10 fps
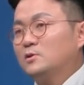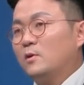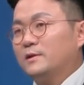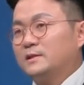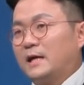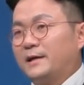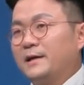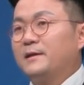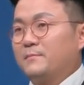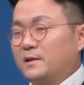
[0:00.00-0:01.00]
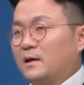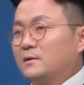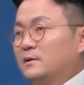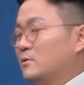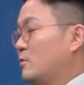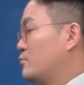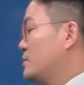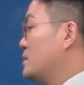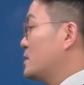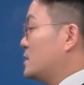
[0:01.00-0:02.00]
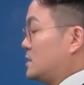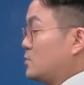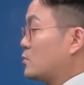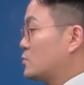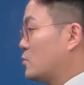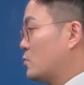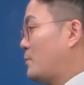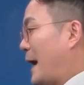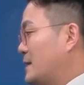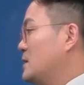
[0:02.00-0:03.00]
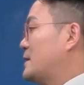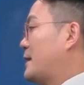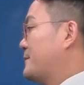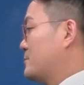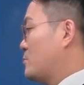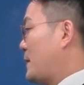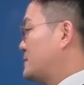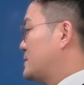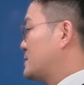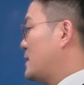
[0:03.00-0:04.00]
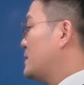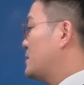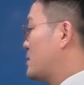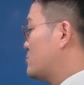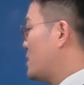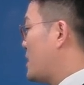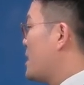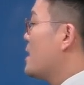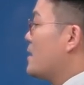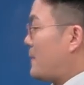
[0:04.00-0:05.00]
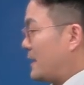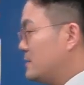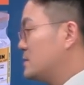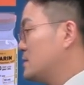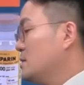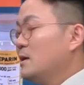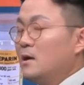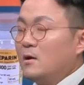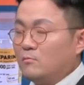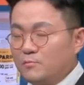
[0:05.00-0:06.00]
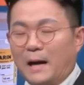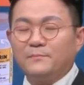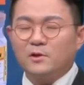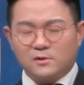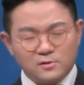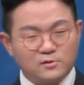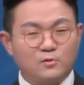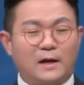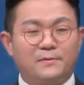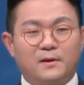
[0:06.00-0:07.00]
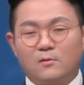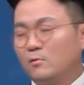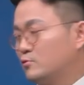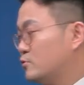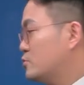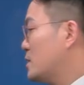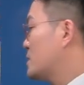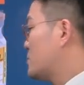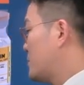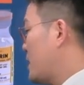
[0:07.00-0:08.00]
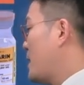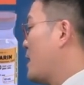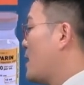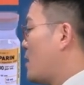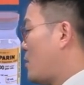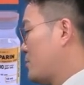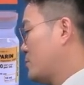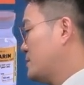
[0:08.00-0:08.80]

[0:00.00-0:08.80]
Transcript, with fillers: Warfarin should not be discontinued arbitrarily. You need to consult the matter with a medical doctor about the drug